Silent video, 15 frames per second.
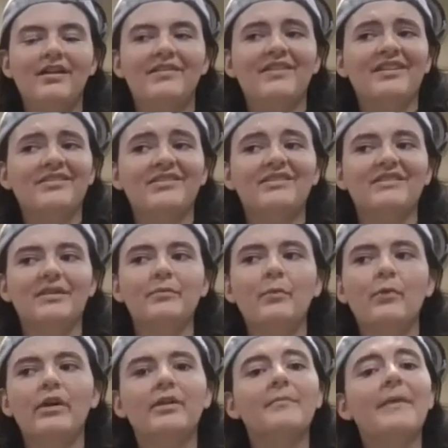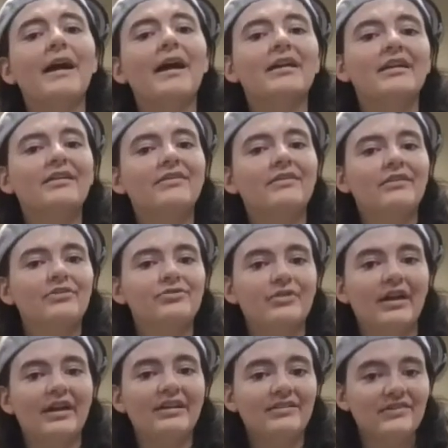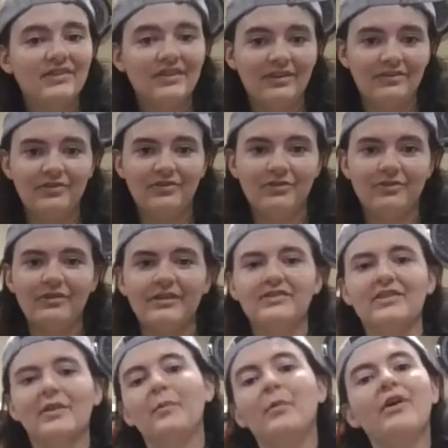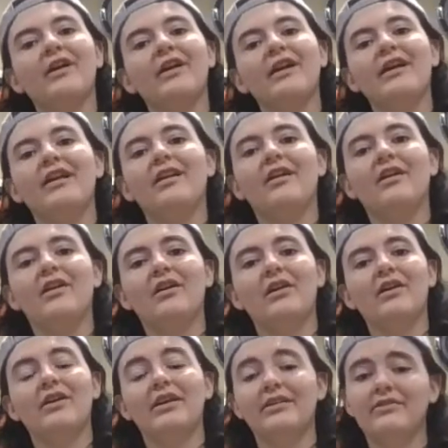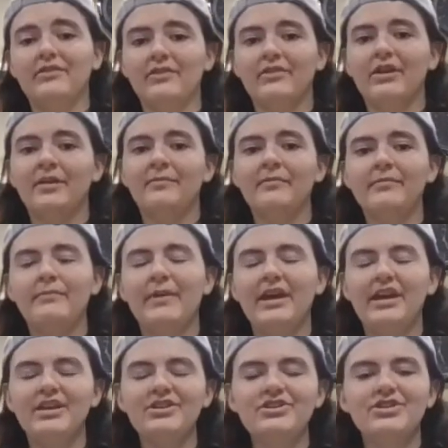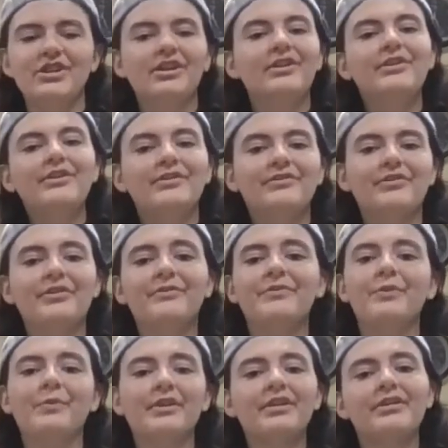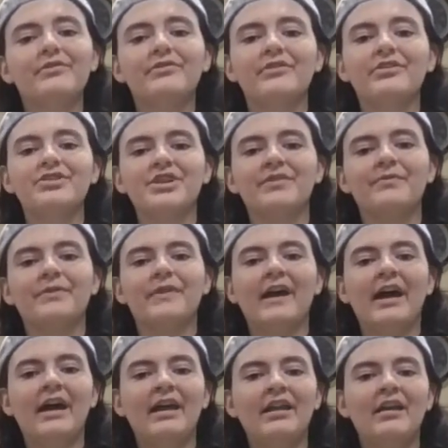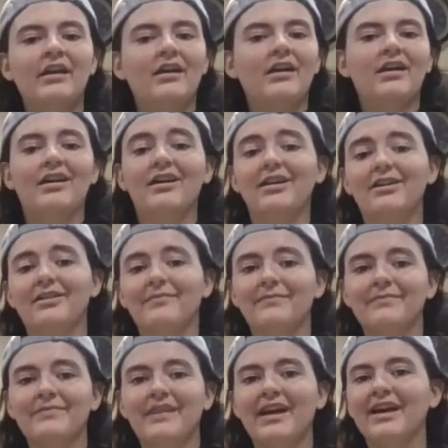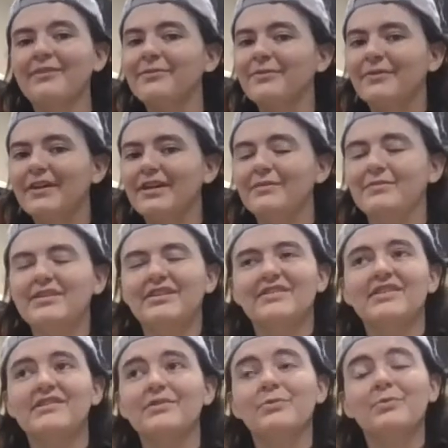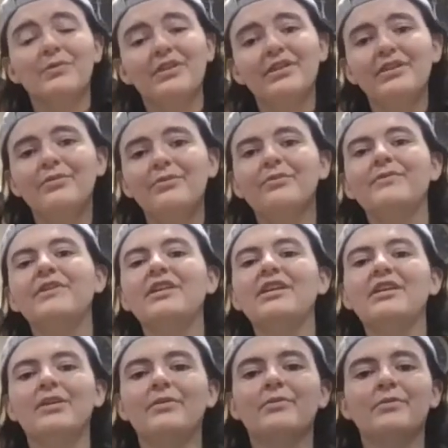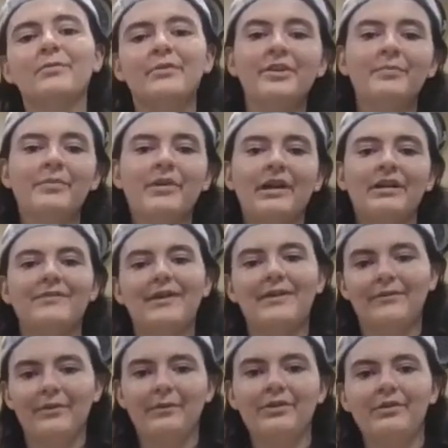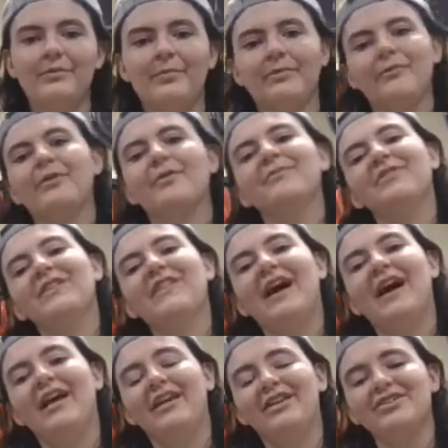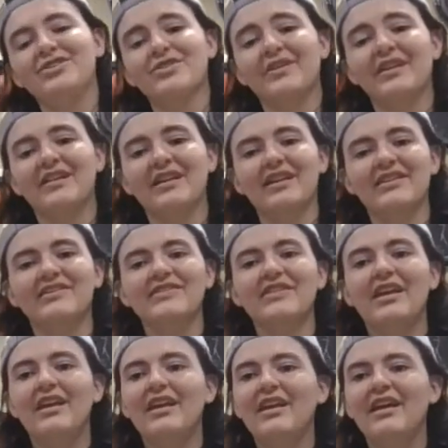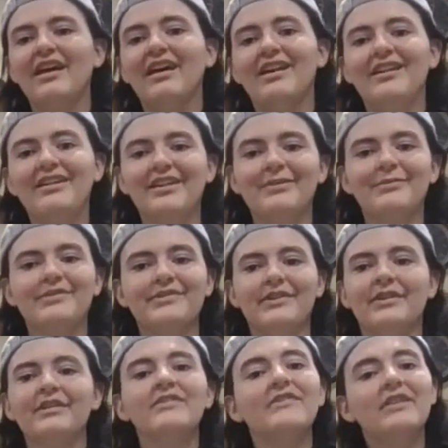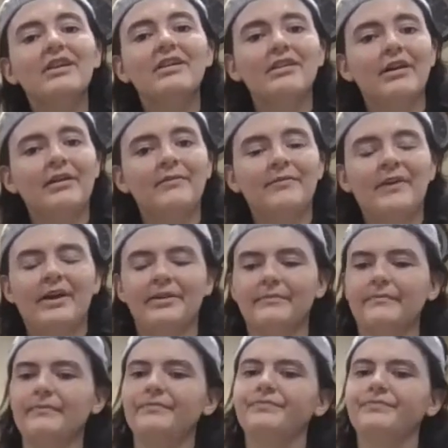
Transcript: that's somewhere back in the Dregs history, somewhere in our Instagram page. So if you want to go searching for that, have fun because it's a really cool video. We're really proud of everyone who performed in that and joined us. And it was honestly a lot of fun.